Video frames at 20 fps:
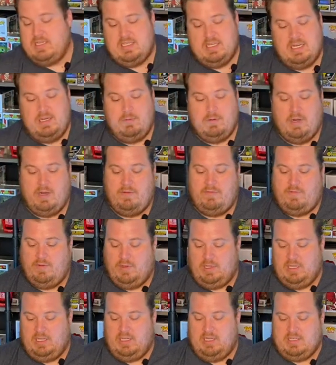see what it
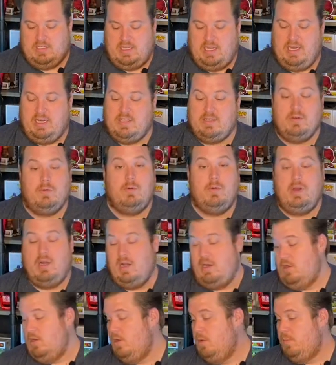fully looks like. So we're
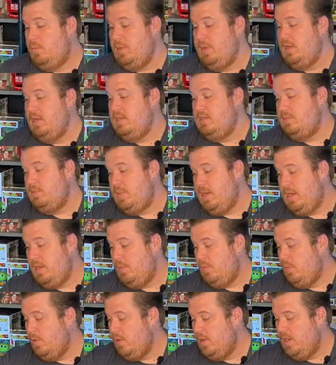going to open this
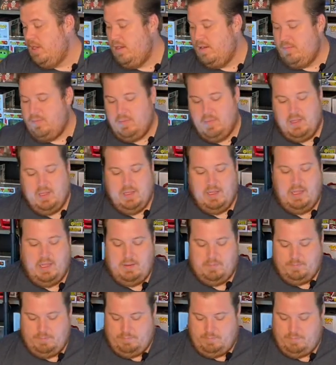bad boy up.
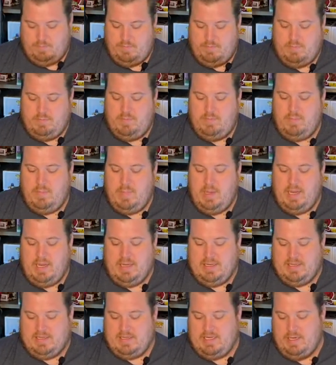
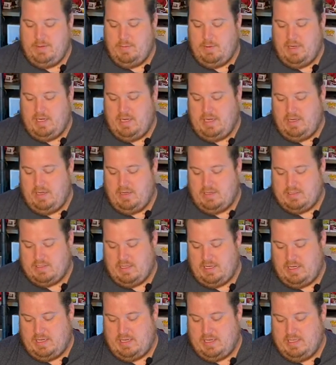and see what it looks
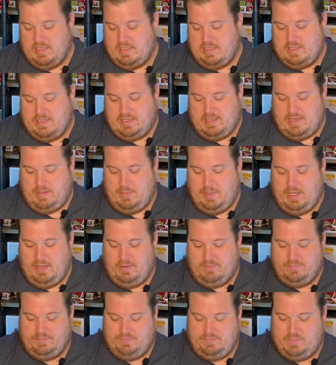like. Because, I
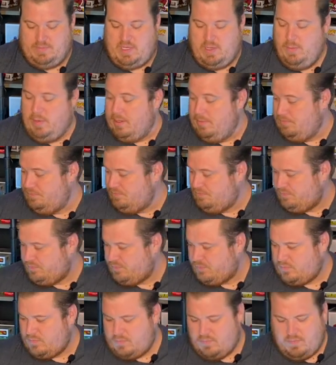mean, come on.
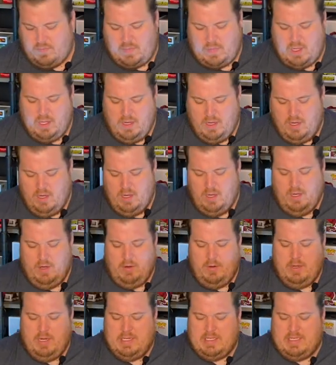
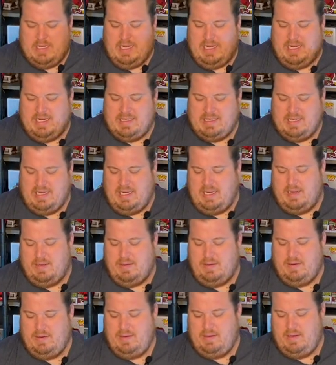Who doesn't like
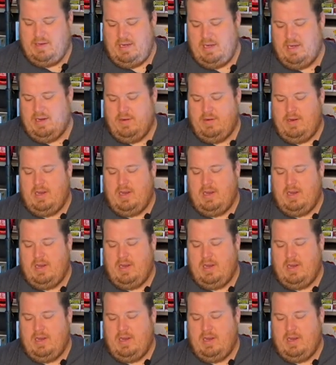seeing, you know,